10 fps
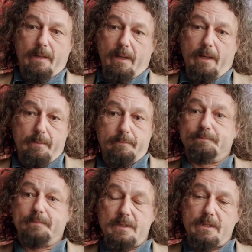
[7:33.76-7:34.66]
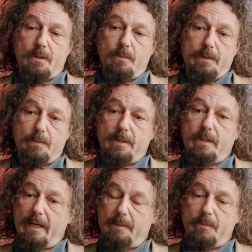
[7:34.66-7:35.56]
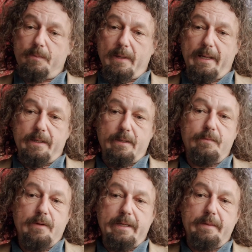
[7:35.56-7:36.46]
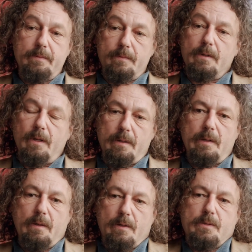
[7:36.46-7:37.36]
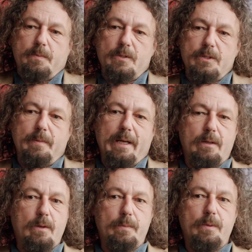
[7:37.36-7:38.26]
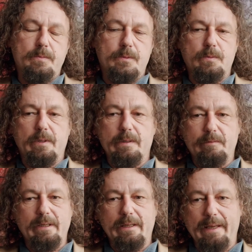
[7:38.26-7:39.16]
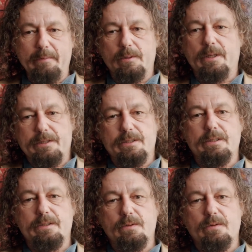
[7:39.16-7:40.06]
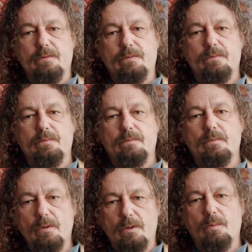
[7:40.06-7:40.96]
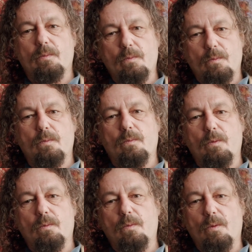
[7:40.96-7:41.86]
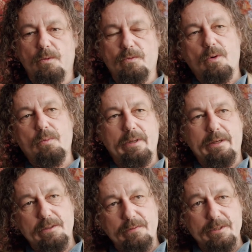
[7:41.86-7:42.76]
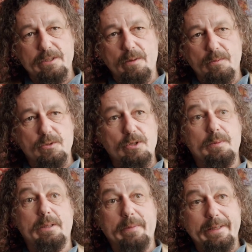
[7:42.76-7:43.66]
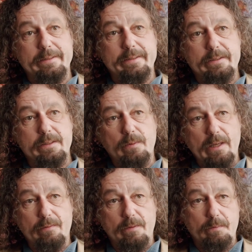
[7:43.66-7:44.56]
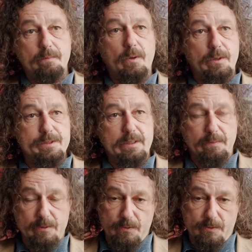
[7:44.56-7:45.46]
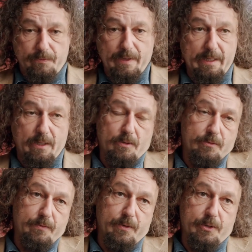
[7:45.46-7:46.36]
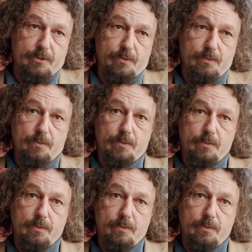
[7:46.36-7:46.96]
So with the neighbourhood plan, it really, you know, because Boscombe had a lot of problems as well, and it really enabled us to sort of look at what was wrong with the area. So, for example, too many bedsits. So we have a policy which was fairly controversial,